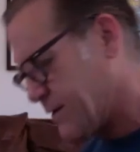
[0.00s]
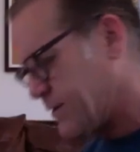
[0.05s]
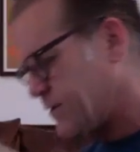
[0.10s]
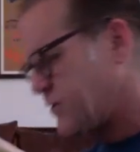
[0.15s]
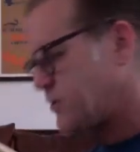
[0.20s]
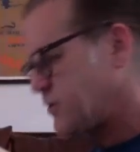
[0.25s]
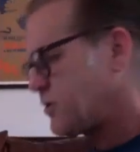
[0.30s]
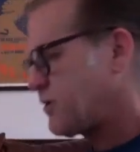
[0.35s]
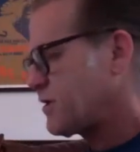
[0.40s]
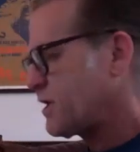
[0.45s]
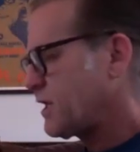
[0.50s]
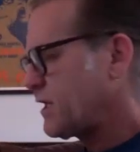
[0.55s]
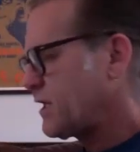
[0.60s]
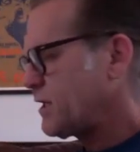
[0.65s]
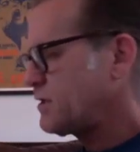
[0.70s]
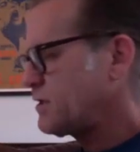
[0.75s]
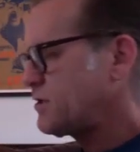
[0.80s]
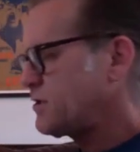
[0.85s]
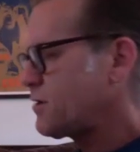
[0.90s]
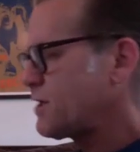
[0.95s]
So the
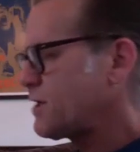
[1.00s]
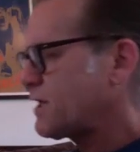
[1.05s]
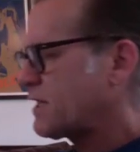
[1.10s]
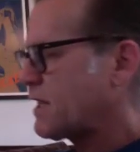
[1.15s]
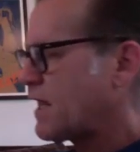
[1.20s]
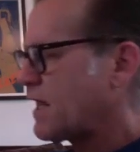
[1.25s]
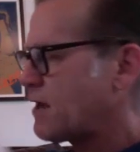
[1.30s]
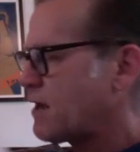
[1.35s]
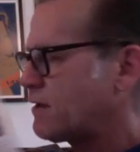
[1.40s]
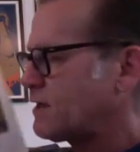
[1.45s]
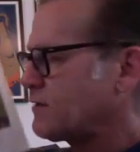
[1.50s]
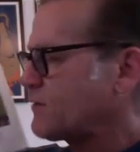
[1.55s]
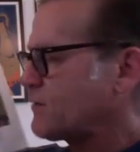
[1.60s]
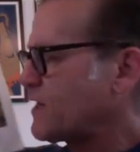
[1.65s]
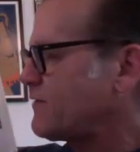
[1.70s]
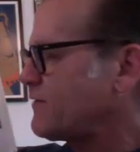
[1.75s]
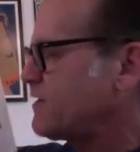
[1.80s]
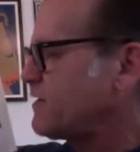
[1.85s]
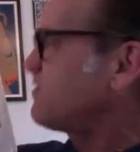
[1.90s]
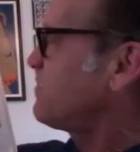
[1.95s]
little toy clown
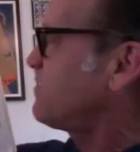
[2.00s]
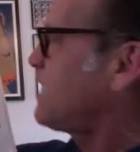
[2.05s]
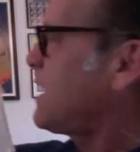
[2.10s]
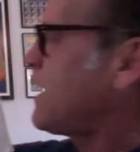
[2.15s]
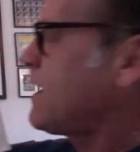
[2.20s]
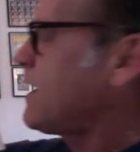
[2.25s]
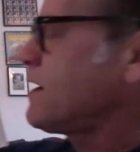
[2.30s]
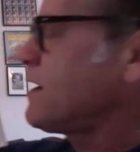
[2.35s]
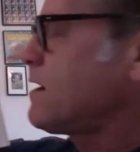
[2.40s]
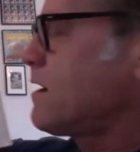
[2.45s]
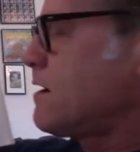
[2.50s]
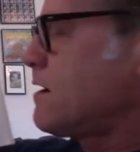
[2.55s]
waved his flag,